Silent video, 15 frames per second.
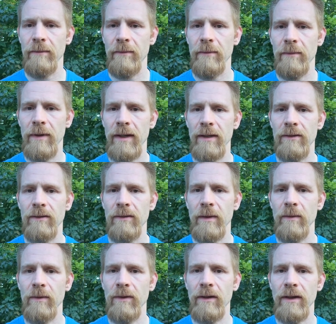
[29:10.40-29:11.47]
But I do
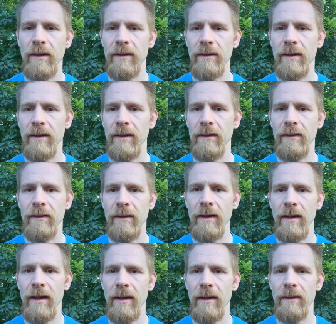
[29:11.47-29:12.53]
remember looking at the
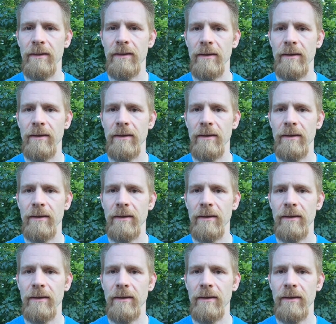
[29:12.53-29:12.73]
eggs.